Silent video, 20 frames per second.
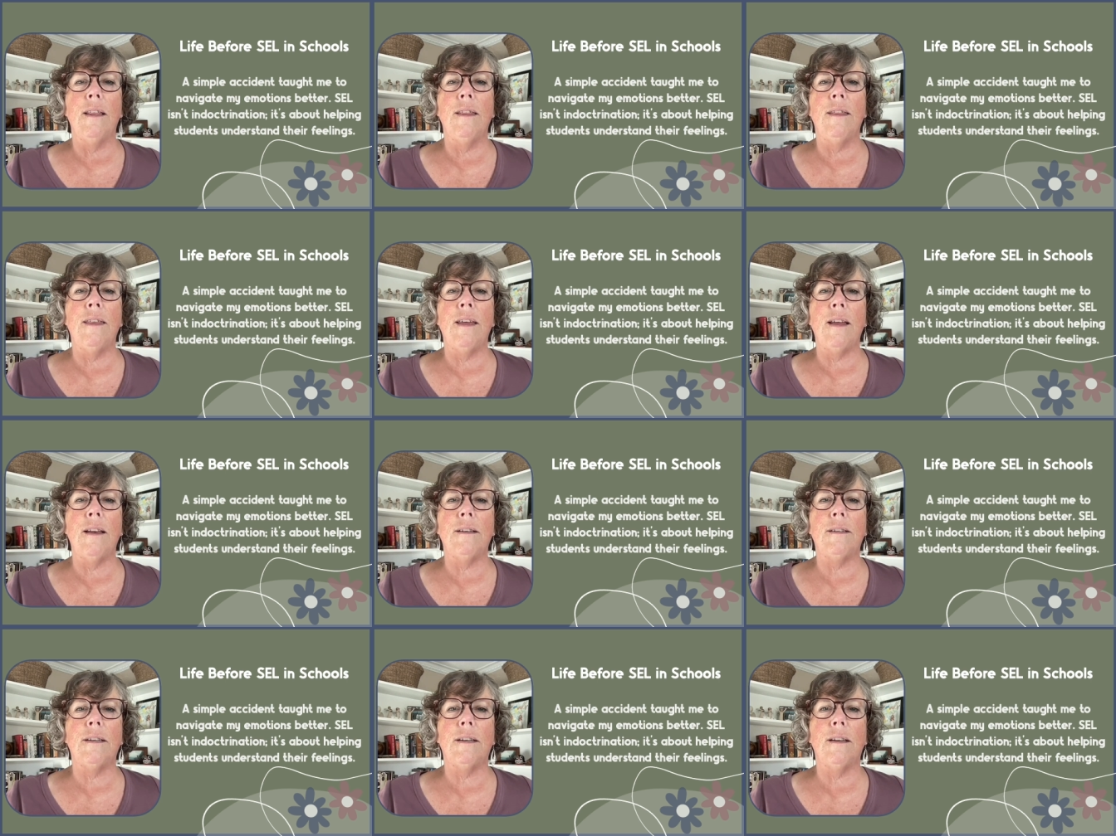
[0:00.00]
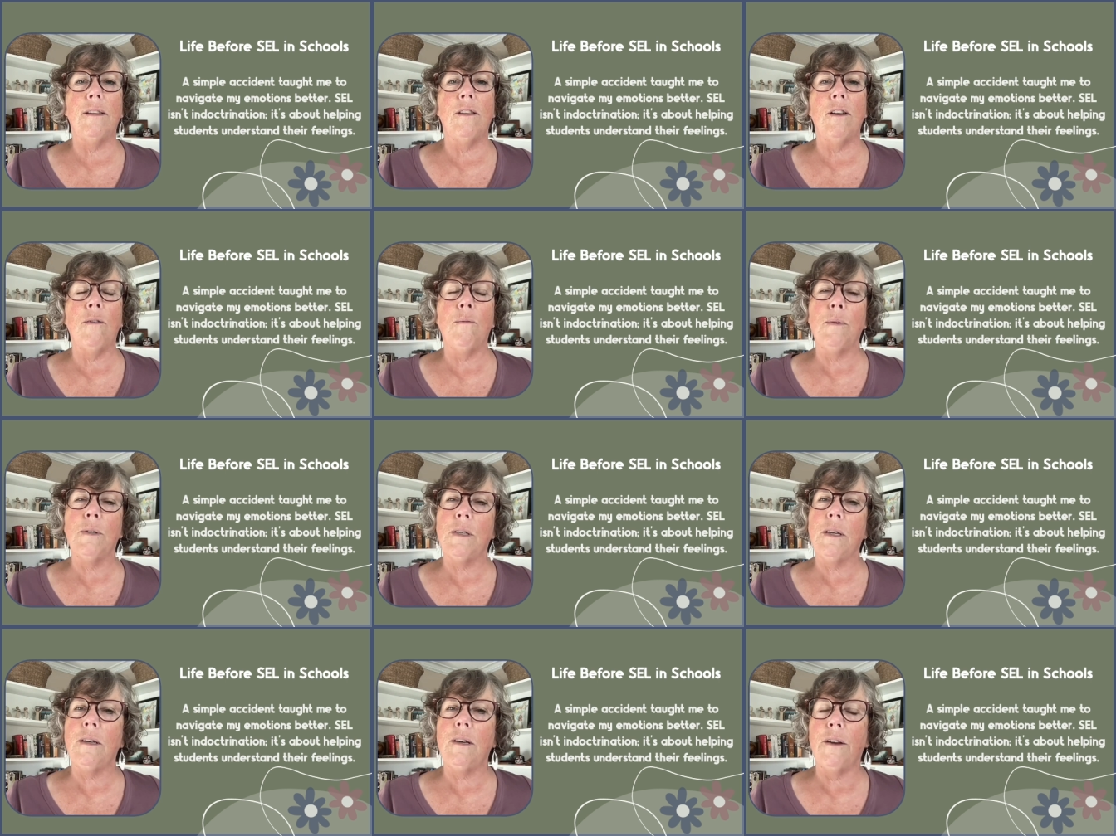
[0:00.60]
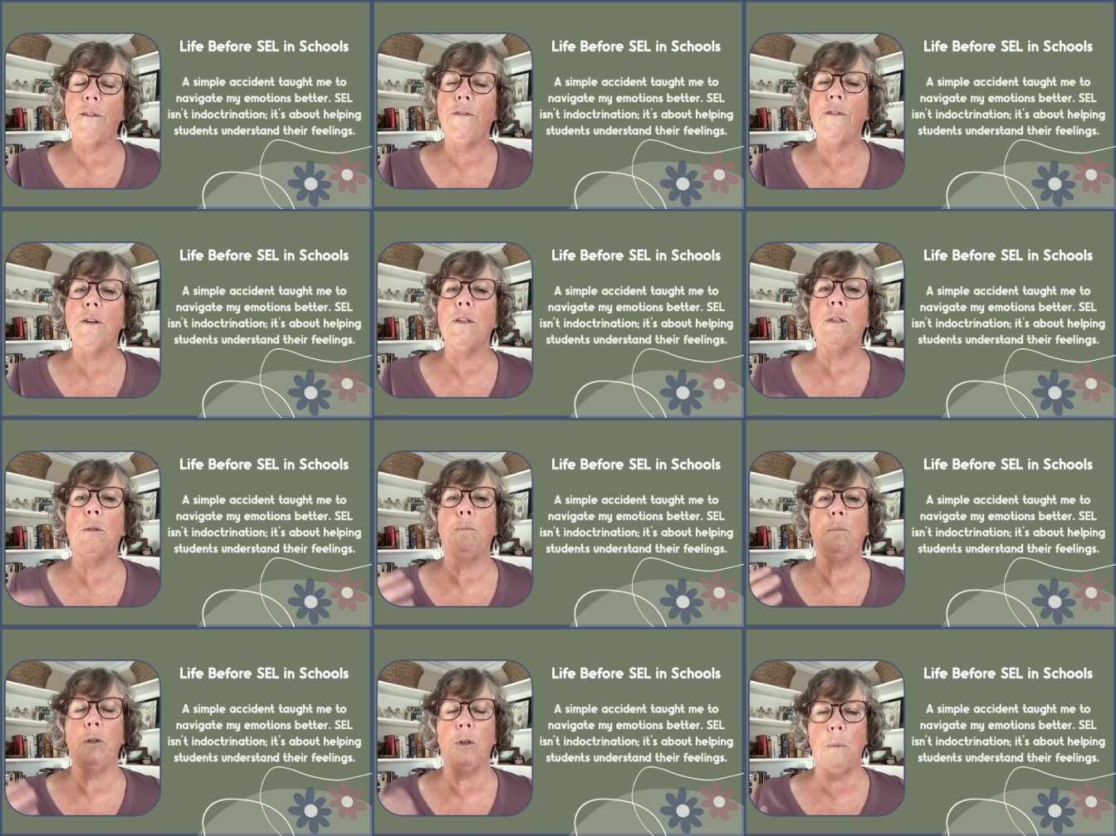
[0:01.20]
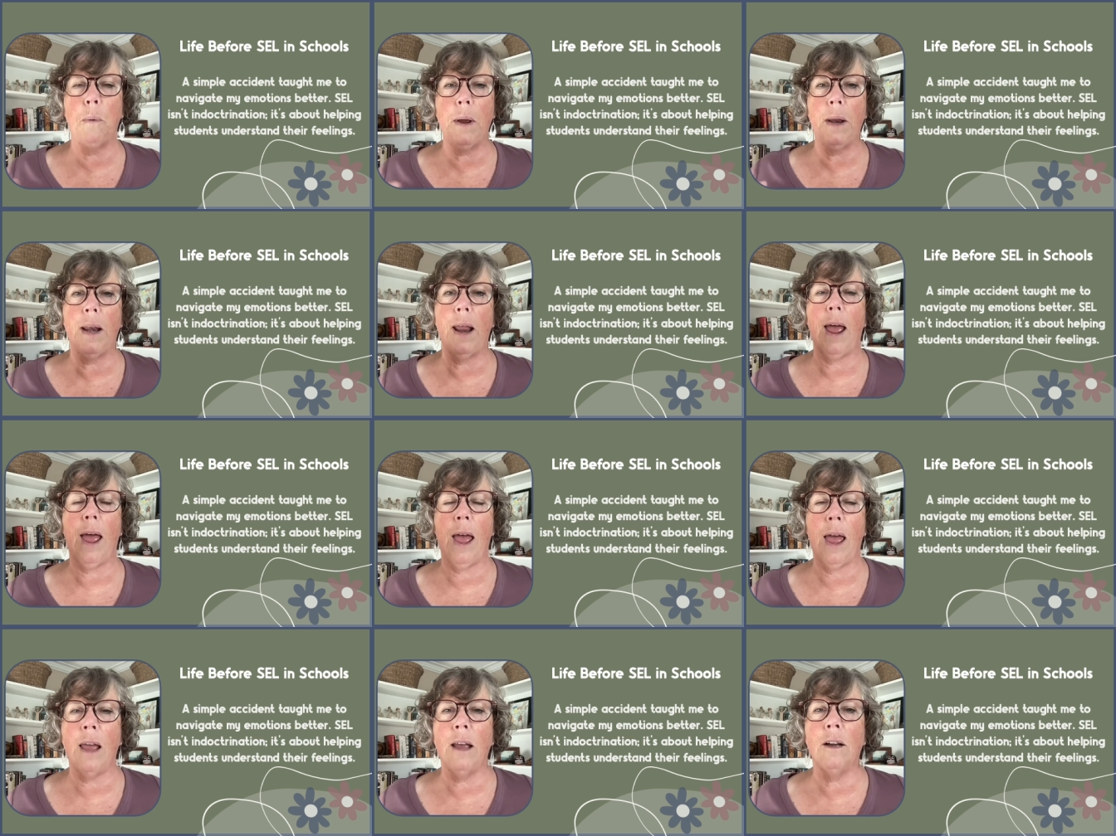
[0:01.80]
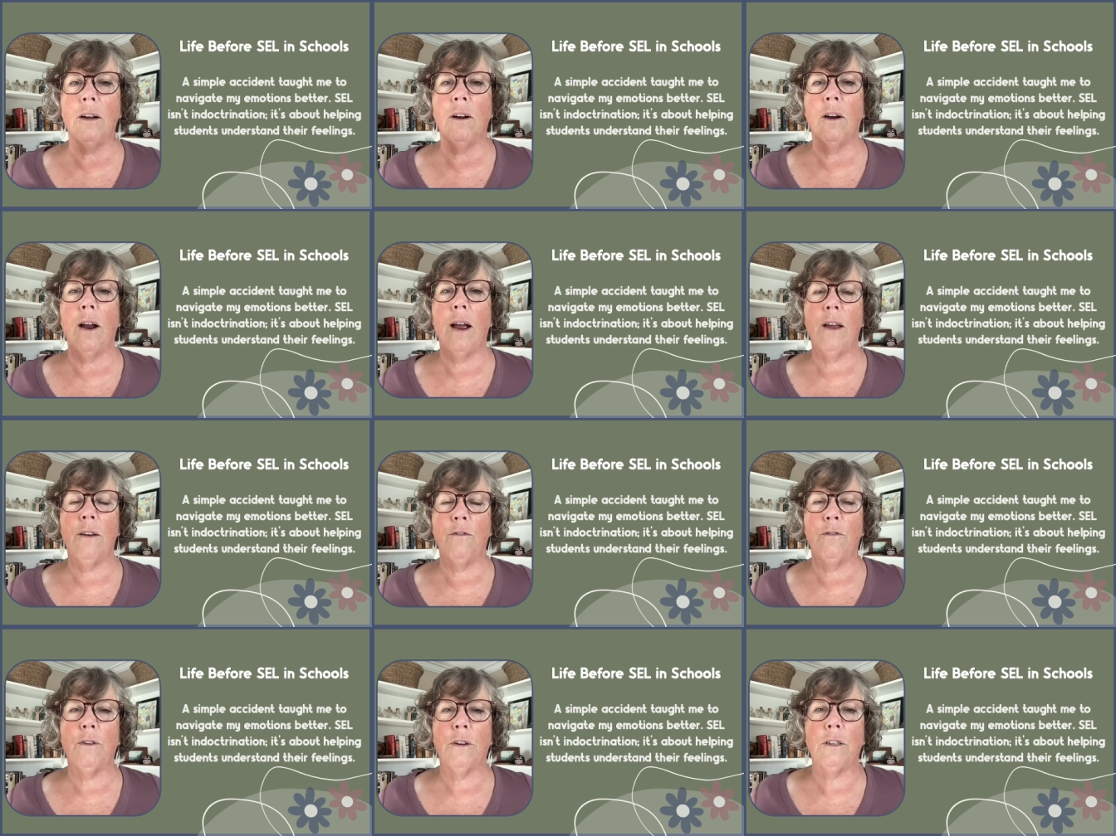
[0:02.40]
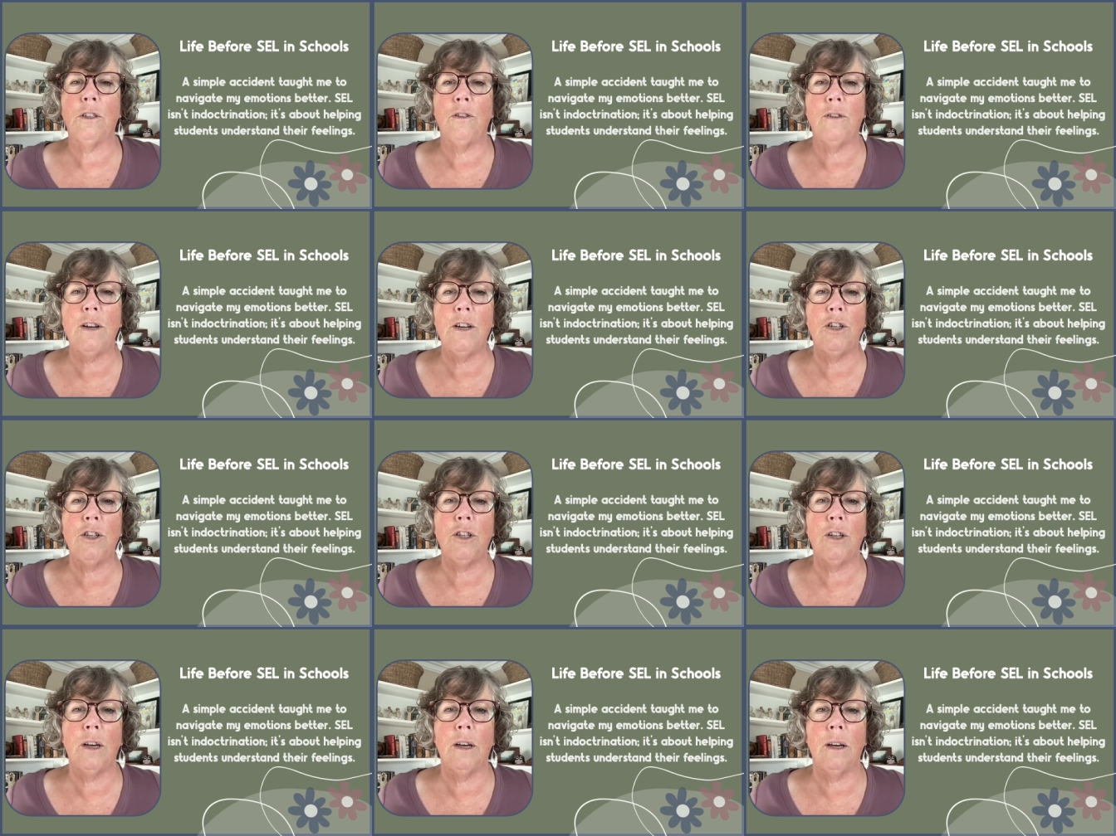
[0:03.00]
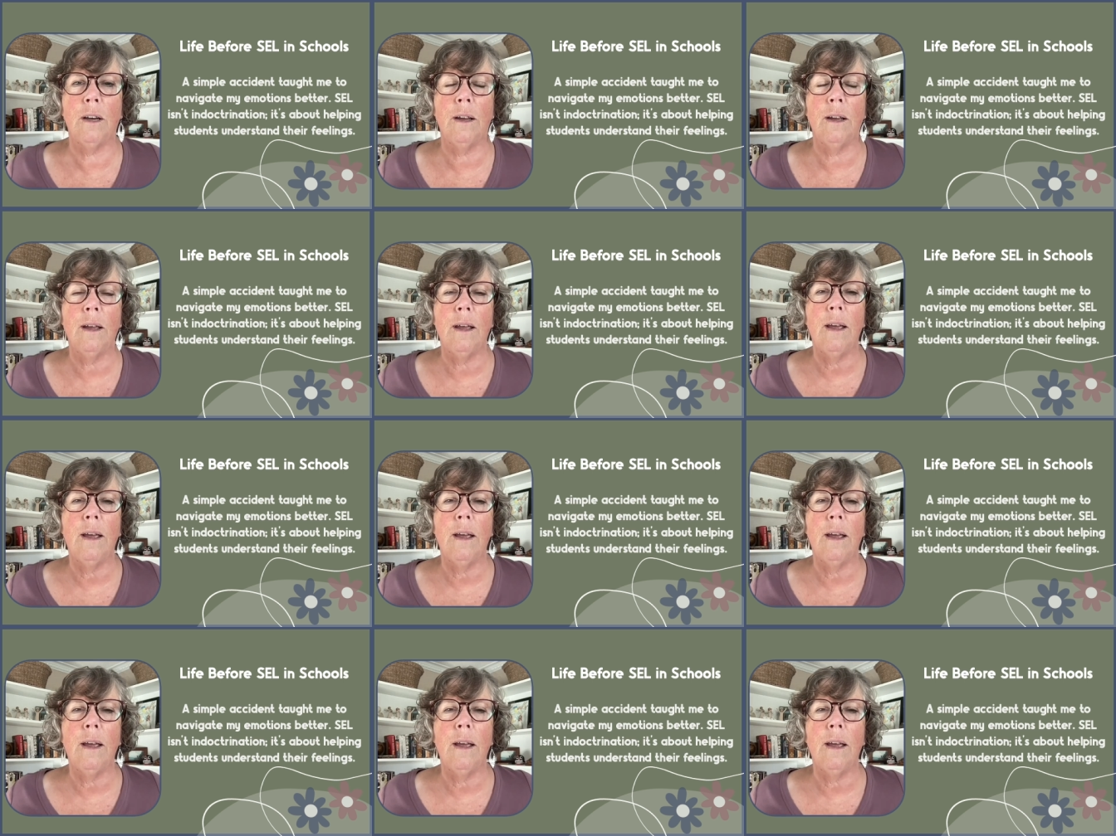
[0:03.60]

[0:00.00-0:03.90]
that there was a difference between anger and frustration.